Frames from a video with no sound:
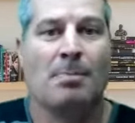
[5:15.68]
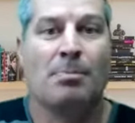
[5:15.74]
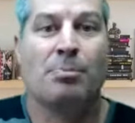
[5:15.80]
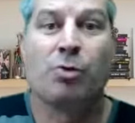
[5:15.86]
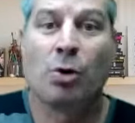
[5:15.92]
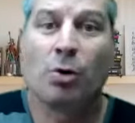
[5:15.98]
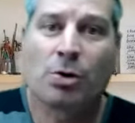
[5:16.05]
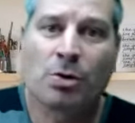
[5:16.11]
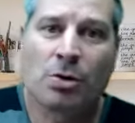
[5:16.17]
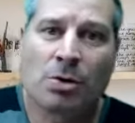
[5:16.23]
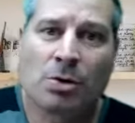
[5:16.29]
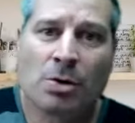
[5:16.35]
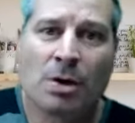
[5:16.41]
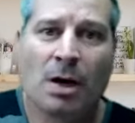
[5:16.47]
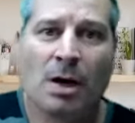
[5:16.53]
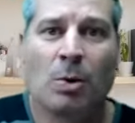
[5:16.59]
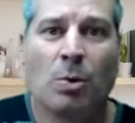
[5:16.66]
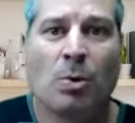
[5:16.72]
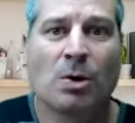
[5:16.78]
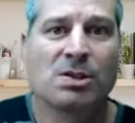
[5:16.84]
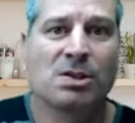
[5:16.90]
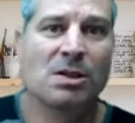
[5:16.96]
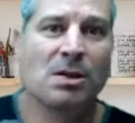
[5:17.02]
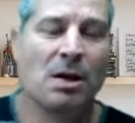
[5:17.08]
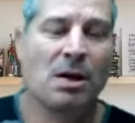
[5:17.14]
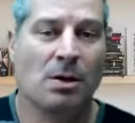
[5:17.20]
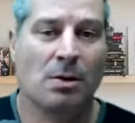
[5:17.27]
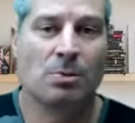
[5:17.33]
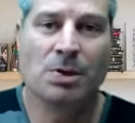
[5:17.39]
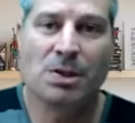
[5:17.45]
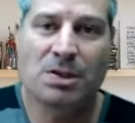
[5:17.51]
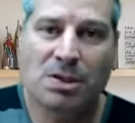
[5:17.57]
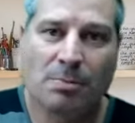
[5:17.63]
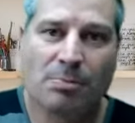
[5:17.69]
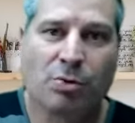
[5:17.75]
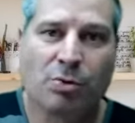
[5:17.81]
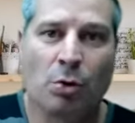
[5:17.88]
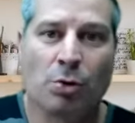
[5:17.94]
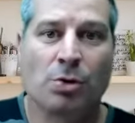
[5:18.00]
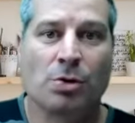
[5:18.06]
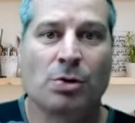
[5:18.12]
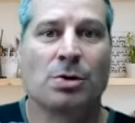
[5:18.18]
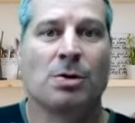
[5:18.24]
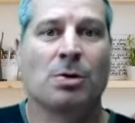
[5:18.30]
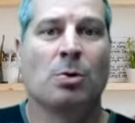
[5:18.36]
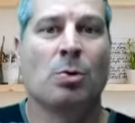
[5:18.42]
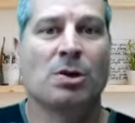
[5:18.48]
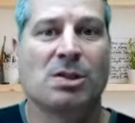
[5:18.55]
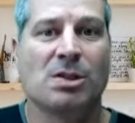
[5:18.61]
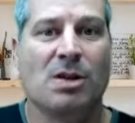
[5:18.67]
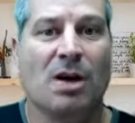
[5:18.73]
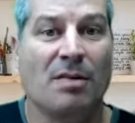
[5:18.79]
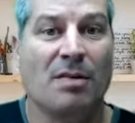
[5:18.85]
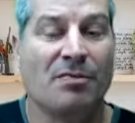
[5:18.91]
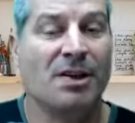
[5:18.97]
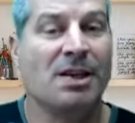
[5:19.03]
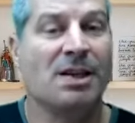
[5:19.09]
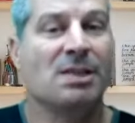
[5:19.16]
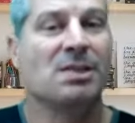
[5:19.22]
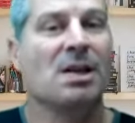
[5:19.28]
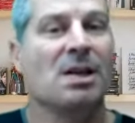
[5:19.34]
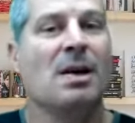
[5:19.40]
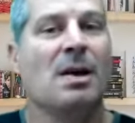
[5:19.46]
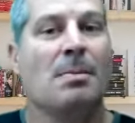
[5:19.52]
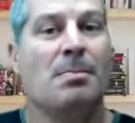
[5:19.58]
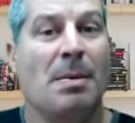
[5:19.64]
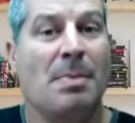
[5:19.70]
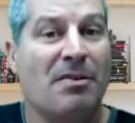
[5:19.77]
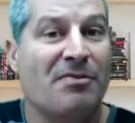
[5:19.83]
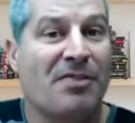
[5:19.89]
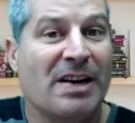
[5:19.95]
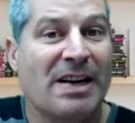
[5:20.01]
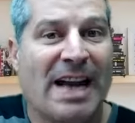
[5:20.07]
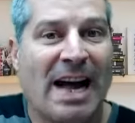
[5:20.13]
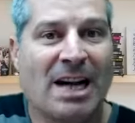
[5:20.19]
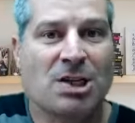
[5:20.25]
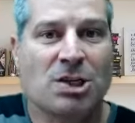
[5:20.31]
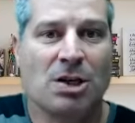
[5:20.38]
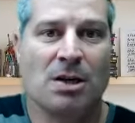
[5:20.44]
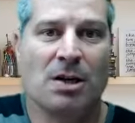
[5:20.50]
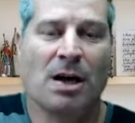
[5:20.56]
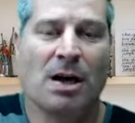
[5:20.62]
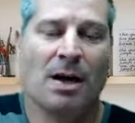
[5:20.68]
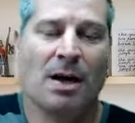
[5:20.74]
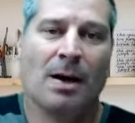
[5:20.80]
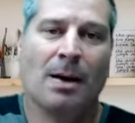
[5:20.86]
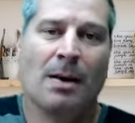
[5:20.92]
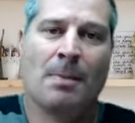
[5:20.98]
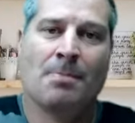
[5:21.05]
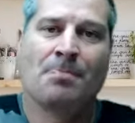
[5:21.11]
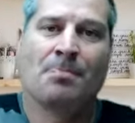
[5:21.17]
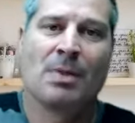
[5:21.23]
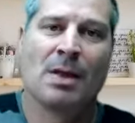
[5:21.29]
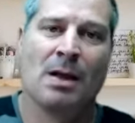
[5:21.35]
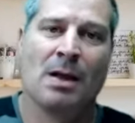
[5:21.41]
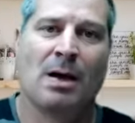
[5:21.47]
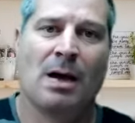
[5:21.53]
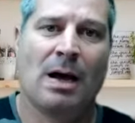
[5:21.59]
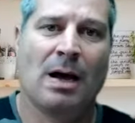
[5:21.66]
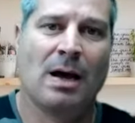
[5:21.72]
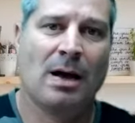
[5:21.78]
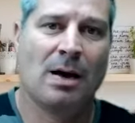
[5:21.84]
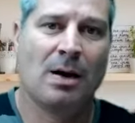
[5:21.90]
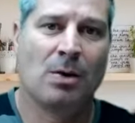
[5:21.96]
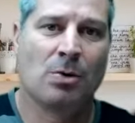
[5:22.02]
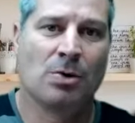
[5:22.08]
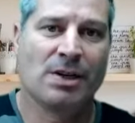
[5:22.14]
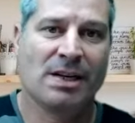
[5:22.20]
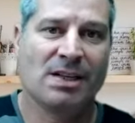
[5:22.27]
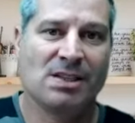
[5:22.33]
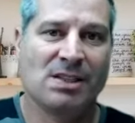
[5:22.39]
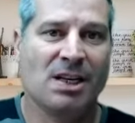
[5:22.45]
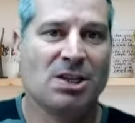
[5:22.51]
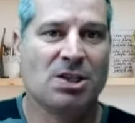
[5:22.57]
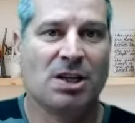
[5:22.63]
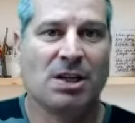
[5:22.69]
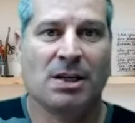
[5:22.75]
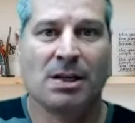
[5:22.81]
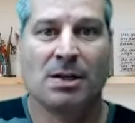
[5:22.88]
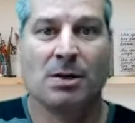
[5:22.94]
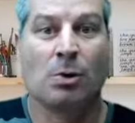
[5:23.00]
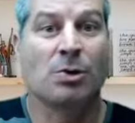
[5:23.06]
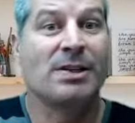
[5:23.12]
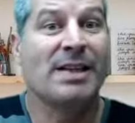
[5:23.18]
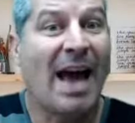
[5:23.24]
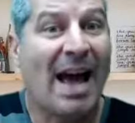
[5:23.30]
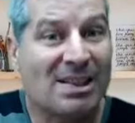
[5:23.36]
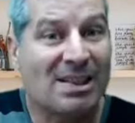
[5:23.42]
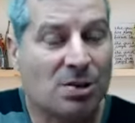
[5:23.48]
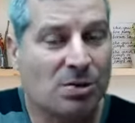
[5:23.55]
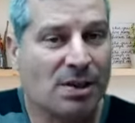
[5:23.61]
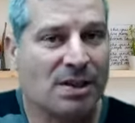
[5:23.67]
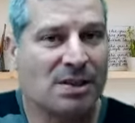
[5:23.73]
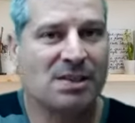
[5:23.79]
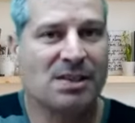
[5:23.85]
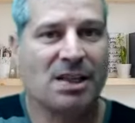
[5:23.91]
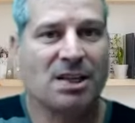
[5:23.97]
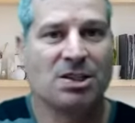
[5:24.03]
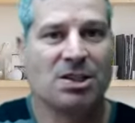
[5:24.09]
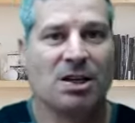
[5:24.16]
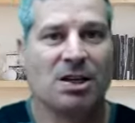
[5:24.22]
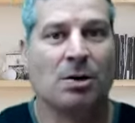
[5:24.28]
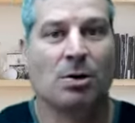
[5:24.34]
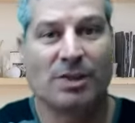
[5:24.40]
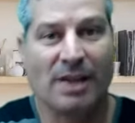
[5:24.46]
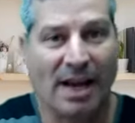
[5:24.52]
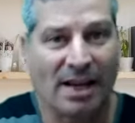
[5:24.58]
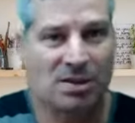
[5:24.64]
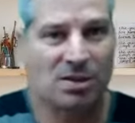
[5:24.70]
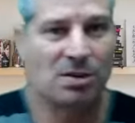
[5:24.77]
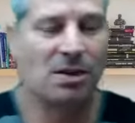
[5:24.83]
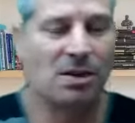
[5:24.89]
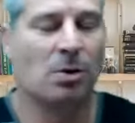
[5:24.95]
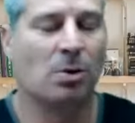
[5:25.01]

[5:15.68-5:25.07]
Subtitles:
broker wants an, real estate broker who wants an office, maybe a financial organization or tax organization or tax,